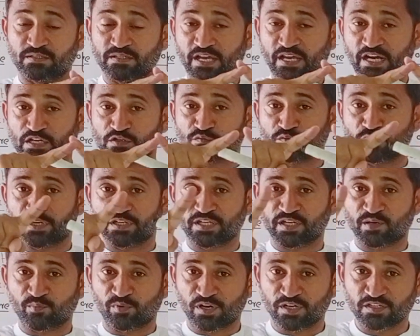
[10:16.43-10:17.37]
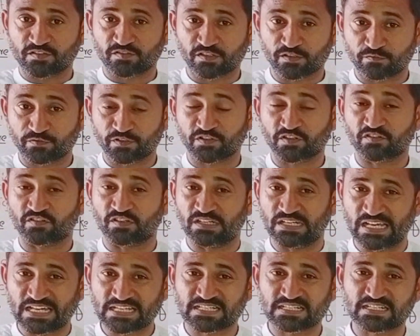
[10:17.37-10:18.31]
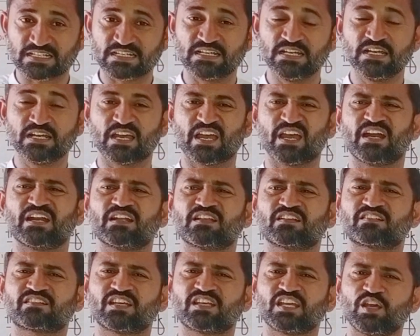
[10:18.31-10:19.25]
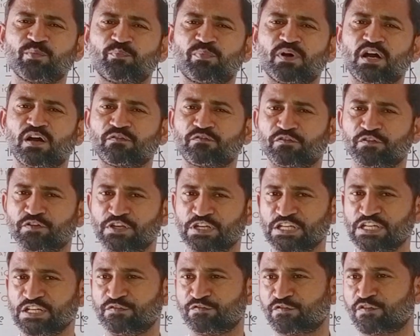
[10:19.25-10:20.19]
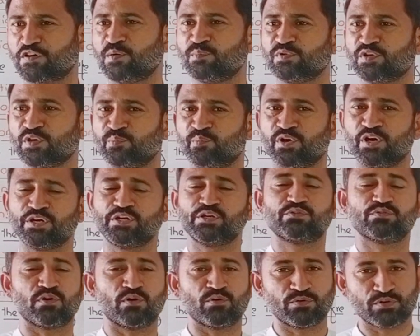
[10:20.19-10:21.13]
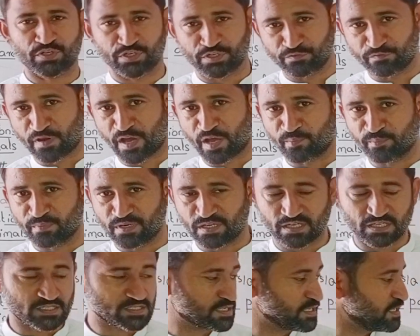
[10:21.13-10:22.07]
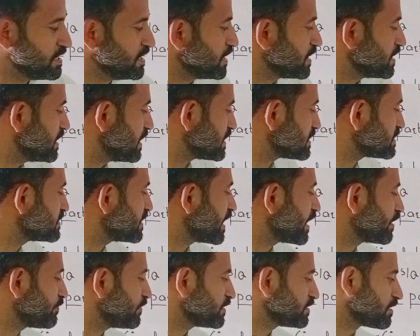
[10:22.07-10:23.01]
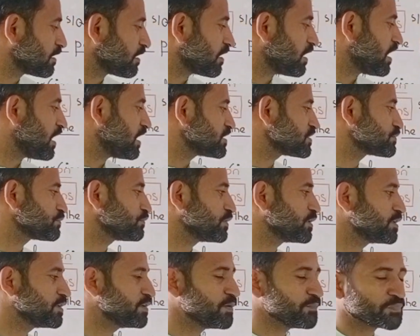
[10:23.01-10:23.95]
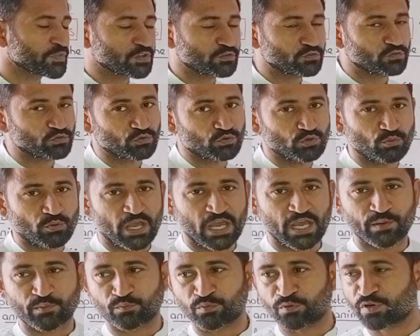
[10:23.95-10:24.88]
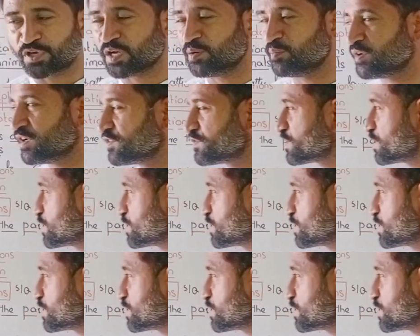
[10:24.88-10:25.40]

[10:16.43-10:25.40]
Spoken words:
that's why their body surface is less, and escape of heat from their body to outer environment is less. That one the last one. So you have to attempt in